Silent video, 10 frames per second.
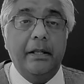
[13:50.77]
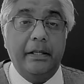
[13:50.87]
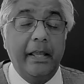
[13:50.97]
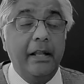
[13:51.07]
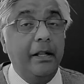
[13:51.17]
And
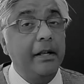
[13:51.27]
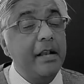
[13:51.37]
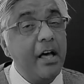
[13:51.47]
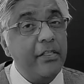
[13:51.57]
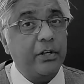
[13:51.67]
again,
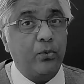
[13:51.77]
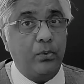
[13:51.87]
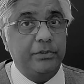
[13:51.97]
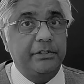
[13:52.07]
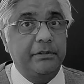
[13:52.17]
another
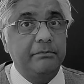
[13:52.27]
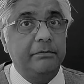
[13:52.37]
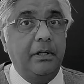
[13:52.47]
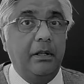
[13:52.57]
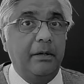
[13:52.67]
quarter,
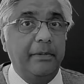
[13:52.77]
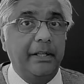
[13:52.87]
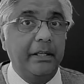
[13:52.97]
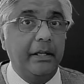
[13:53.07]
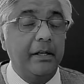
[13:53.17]

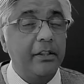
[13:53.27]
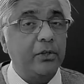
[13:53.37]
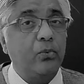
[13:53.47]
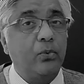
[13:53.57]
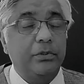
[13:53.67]
alarmingly,
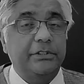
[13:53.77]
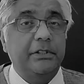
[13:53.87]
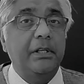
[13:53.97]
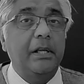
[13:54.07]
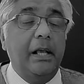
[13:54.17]
another
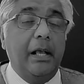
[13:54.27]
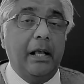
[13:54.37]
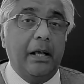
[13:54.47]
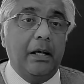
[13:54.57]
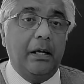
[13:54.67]
quarter
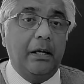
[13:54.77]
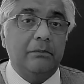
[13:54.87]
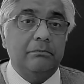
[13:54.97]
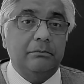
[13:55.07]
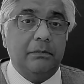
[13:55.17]

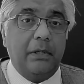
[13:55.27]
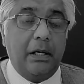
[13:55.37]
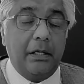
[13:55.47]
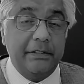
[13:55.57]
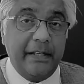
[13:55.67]

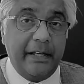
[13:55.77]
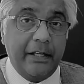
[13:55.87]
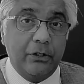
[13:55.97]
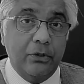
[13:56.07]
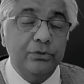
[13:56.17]
are
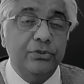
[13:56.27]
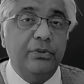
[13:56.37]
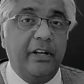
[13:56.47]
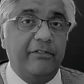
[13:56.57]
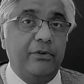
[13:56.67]
diagnosed
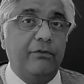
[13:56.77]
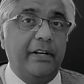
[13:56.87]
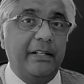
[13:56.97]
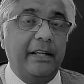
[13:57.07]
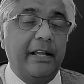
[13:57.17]
to have an
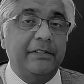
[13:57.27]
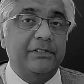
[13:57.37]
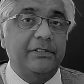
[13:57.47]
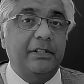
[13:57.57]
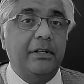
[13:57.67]
ovarian
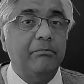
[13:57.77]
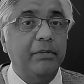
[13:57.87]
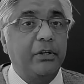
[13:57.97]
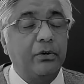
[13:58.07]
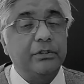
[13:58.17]
cancer
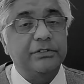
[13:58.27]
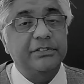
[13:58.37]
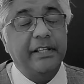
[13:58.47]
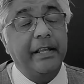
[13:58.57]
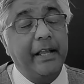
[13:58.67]

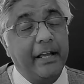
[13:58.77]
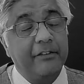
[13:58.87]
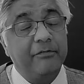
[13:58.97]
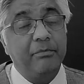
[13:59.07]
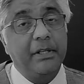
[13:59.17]
because they
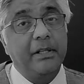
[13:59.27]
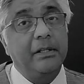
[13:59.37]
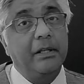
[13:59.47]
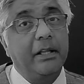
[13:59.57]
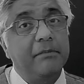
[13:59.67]
have
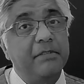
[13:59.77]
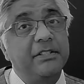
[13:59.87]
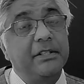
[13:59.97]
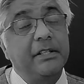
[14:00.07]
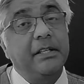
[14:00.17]
been
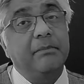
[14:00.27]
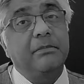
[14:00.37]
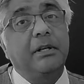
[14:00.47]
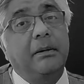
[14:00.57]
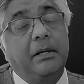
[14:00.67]
admitted
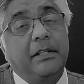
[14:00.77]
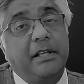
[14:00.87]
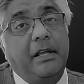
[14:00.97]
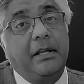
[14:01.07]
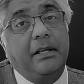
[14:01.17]

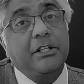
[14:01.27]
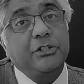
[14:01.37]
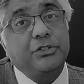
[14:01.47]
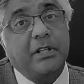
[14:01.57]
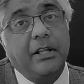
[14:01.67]

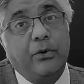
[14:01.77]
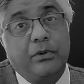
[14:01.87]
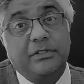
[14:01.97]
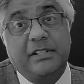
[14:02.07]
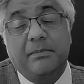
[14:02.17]
urgently
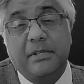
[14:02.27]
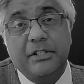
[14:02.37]
or as an